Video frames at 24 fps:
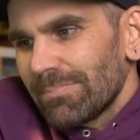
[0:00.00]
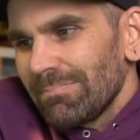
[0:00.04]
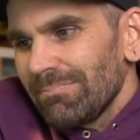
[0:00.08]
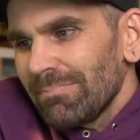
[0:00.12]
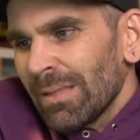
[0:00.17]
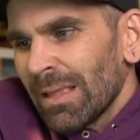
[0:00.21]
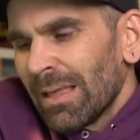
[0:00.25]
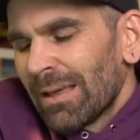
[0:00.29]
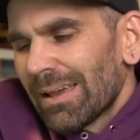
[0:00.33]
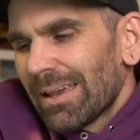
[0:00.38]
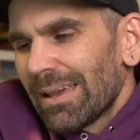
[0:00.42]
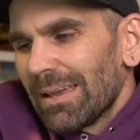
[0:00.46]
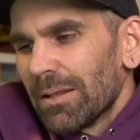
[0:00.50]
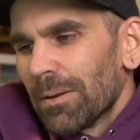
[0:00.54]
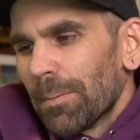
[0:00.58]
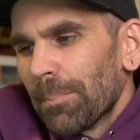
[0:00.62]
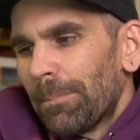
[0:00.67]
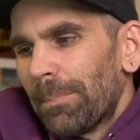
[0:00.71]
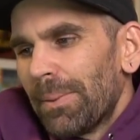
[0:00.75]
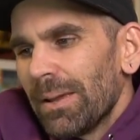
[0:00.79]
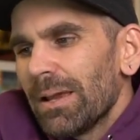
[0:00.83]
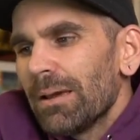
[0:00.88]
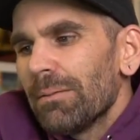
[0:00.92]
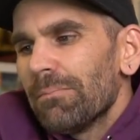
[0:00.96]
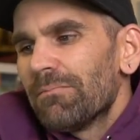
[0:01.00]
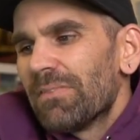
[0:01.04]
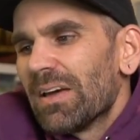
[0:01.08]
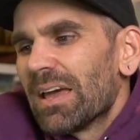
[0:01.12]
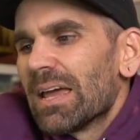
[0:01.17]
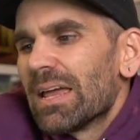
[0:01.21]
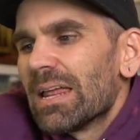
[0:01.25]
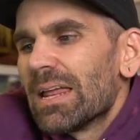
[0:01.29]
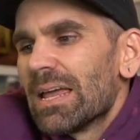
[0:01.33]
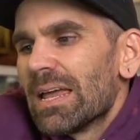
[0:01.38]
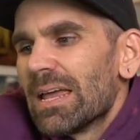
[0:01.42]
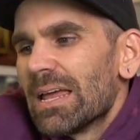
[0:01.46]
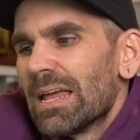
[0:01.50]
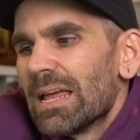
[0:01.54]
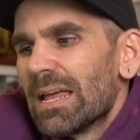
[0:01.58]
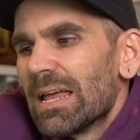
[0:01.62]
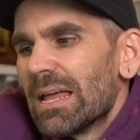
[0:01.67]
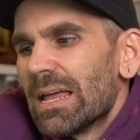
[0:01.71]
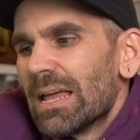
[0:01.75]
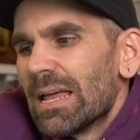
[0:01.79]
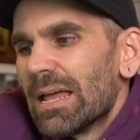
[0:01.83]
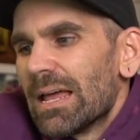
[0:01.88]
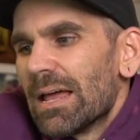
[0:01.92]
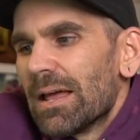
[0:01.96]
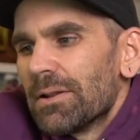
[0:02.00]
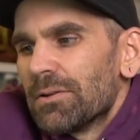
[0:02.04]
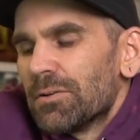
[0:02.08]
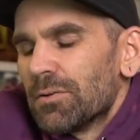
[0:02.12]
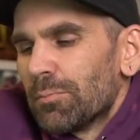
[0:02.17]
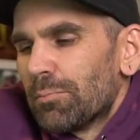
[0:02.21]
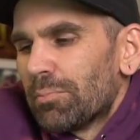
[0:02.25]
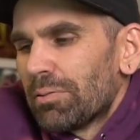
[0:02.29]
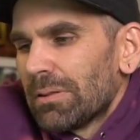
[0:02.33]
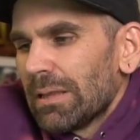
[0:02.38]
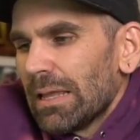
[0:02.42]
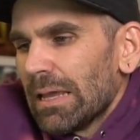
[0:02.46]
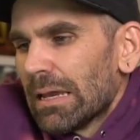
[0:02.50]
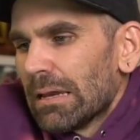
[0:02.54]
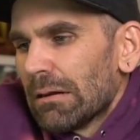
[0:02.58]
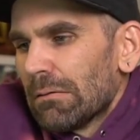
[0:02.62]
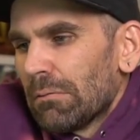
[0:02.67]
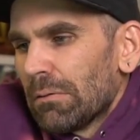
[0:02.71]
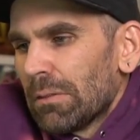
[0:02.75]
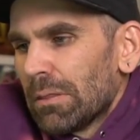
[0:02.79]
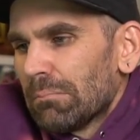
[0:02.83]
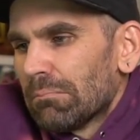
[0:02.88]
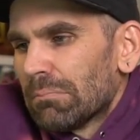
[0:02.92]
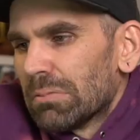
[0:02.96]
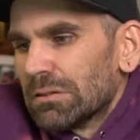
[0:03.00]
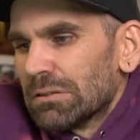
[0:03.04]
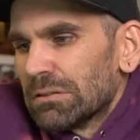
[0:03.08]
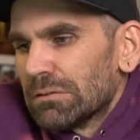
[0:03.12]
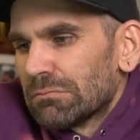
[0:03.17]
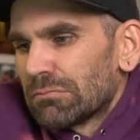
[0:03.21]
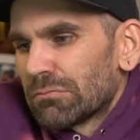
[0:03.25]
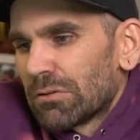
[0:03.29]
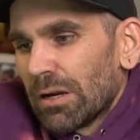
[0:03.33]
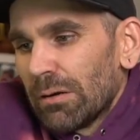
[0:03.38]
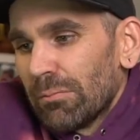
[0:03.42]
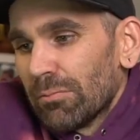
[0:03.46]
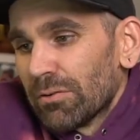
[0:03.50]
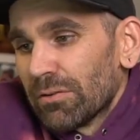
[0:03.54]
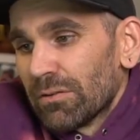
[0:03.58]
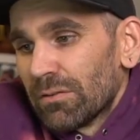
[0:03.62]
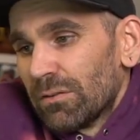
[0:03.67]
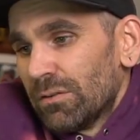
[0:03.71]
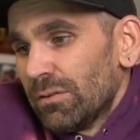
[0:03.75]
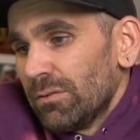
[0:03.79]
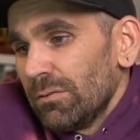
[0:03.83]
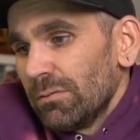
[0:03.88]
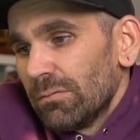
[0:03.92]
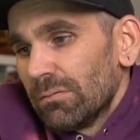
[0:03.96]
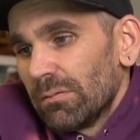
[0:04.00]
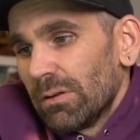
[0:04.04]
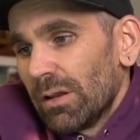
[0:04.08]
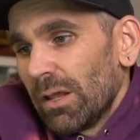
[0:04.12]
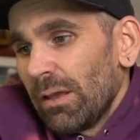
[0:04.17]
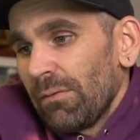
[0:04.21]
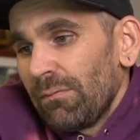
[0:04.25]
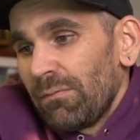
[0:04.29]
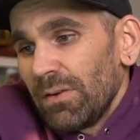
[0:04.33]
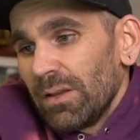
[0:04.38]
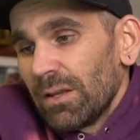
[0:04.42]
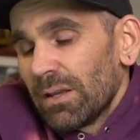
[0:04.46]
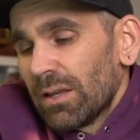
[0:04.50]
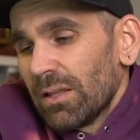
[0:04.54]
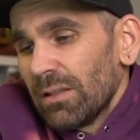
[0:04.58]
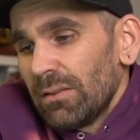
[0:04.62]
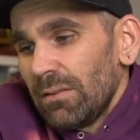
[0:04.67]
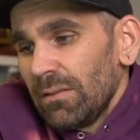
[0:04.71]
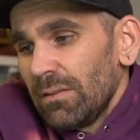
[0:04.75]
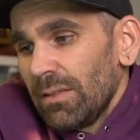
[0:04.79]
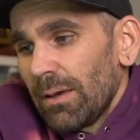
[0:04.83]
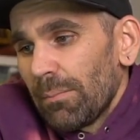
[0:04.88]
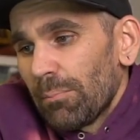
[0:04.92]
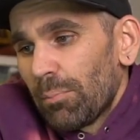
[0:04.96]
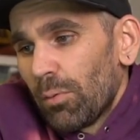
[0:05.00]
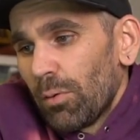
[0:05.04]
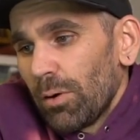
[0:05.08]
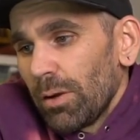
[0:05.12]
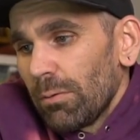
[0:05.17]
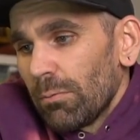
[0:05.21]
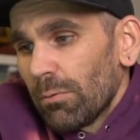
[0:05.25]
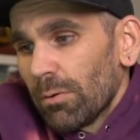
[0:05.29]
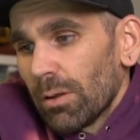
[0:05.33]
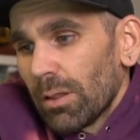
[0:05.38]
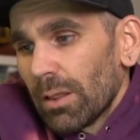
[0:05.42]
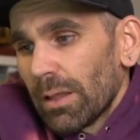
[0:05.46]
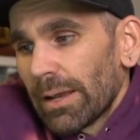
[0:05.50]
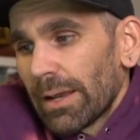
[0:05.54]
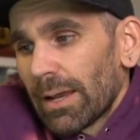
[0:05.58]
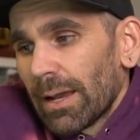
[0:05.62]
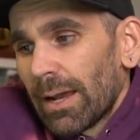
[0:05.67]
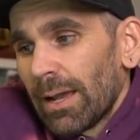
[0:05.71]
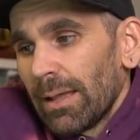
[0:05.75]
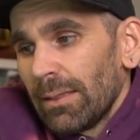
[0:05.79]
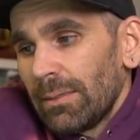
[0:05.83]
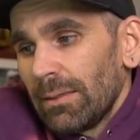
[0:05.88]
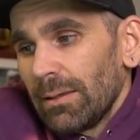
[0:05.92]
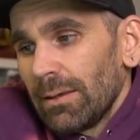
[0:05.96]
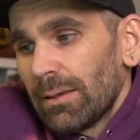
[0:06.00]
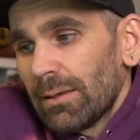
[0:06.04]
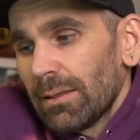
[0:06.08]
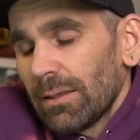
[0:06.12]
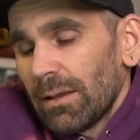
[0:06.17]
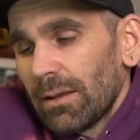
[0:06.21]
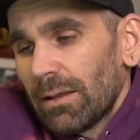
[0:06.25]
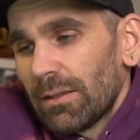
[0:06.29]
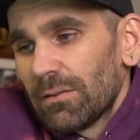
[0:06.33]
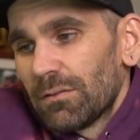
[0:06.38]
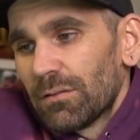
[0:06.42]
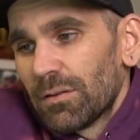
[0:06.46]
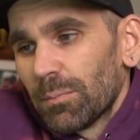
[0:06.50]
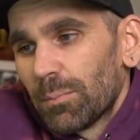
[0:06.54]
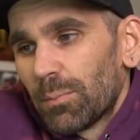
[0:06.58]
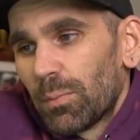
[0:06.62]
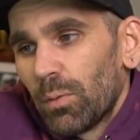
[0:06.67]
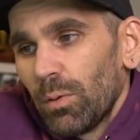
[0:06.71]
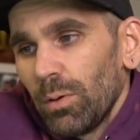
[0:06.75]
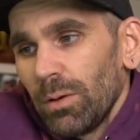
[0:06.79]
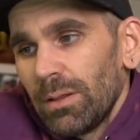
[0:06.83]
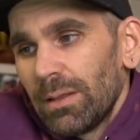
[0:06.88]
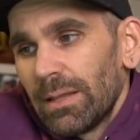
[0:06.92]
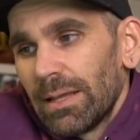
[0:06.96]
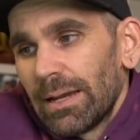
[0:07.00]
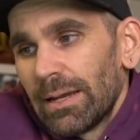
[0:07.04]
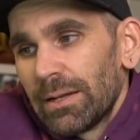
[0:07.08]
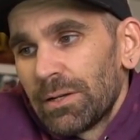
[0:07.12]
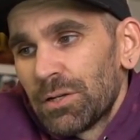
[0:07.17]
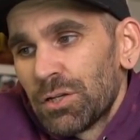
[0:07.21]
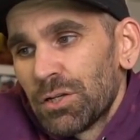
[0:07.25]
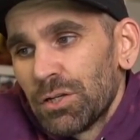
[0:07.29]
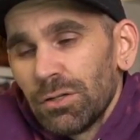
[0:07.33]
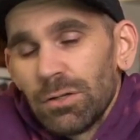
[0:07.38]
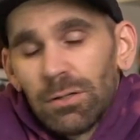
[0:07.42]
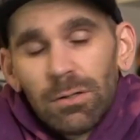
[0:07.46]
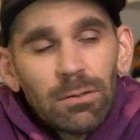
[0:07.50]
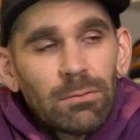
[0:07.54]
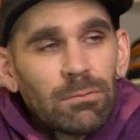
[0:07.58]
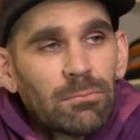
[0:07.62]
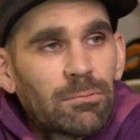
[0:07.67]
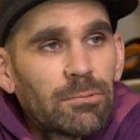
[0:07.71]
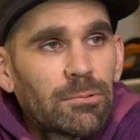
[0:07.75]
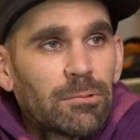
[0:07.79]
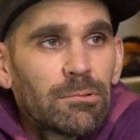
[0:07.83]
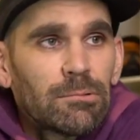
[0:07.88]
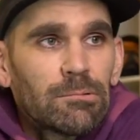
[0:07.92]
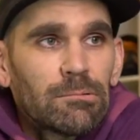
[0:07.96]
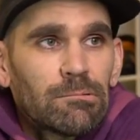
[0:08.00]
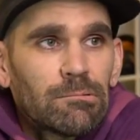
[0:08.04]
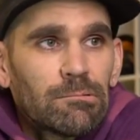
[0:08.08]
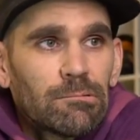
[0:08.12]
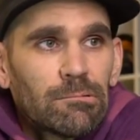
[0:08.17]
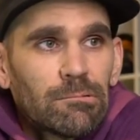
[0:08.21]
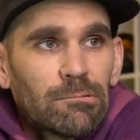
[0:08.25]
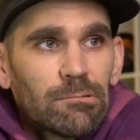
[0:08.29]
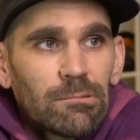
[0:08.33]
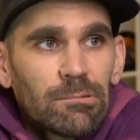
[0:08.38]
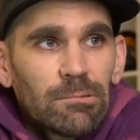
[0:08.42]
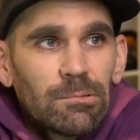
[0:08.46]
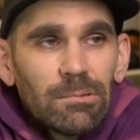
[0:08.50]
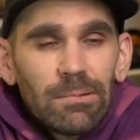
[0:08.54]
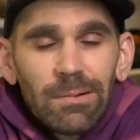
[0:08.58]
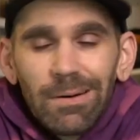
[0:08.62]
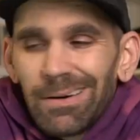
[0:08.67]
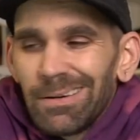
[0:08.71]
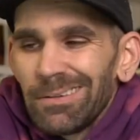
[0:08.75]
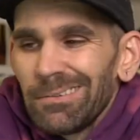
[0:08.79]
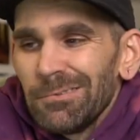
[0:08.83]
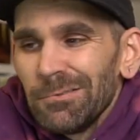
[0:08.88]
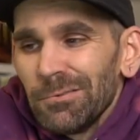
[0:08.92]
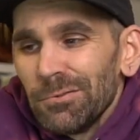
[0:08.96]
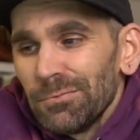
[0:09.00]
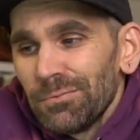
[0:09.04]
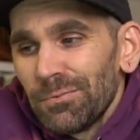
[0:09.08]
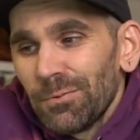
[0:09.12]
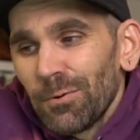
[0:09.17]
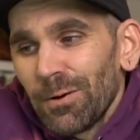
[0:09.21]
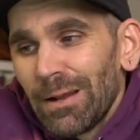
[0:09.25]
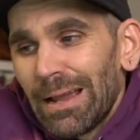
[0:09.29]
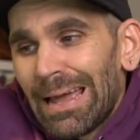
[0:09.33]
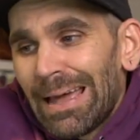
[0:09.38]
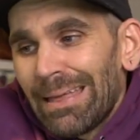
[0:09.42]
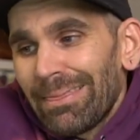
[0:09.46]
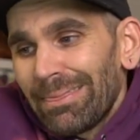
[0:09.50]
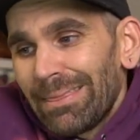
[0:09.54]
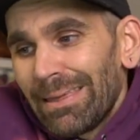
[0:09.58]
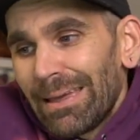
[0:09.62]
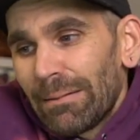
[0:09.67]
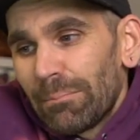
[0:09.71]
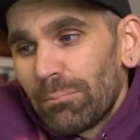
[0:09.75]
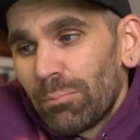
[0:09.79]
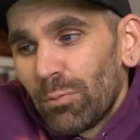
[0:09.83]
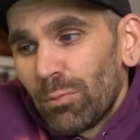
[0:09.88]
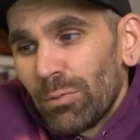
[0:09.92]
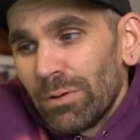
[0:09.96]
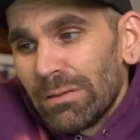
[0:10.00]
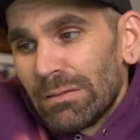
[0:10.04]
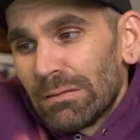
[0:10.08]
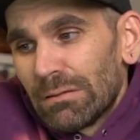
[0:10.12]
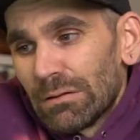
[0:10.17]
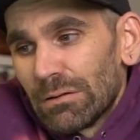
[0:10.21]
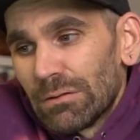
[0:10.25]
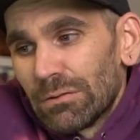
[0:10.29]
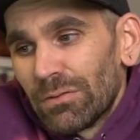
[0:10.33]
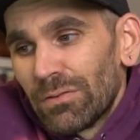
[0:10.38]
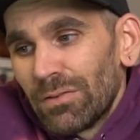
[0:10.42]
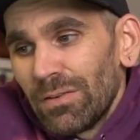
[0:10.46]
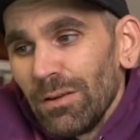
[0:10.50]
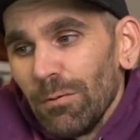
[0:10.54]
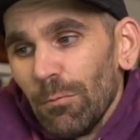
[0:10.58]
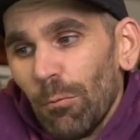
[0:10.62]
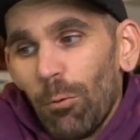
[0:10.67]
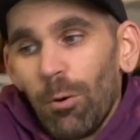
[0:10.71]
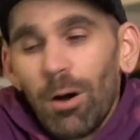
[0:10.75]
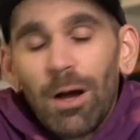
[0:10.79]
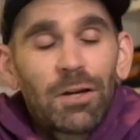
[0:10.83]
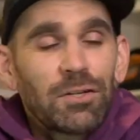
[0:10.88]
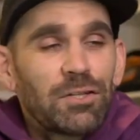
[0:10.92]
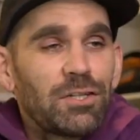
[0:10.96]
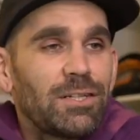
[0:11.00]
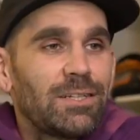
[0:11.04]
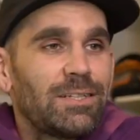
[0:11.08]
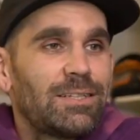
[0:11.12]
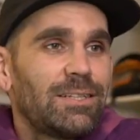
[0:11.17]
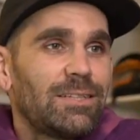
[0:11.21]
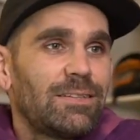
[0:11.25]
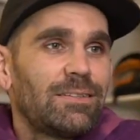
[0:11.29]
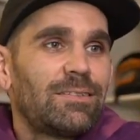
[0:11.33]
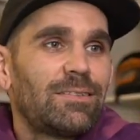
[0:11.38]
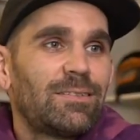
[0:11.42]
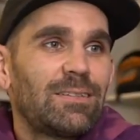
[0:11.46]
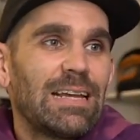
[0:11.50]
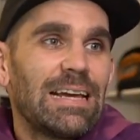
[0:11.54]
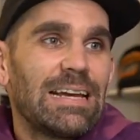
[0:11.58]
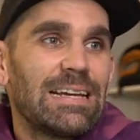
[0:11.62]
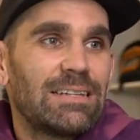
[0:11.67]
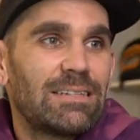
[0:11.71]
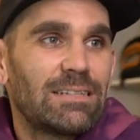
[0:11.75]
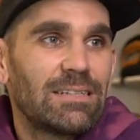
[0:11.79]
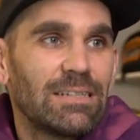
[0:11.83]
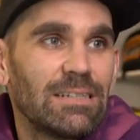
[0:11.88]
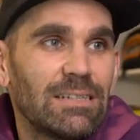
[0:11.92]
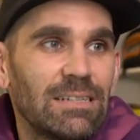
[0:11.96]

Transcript: Like, at a big event to play it with a bunch of subscribers. Dude, if it gets to that point where, like, I think it can support that, sure. I don't know if we're at that point, though. See, Washington State.